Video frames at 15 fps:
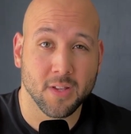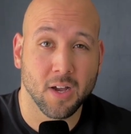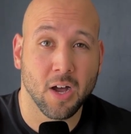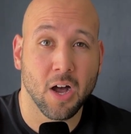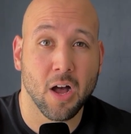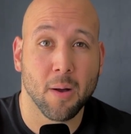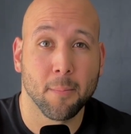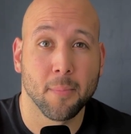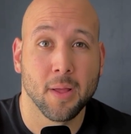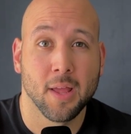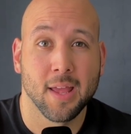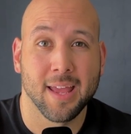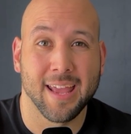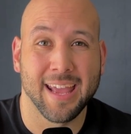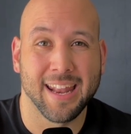in
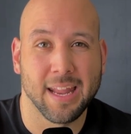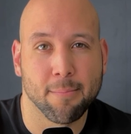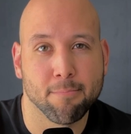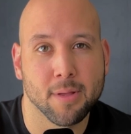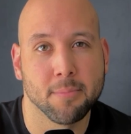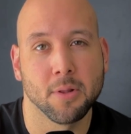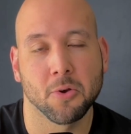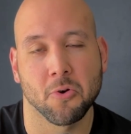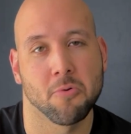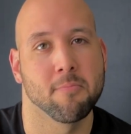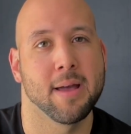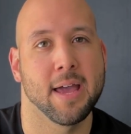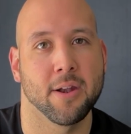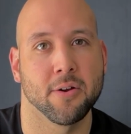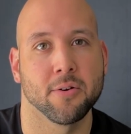a biblical
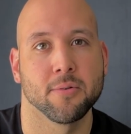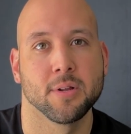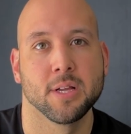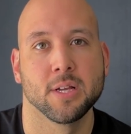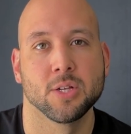manner.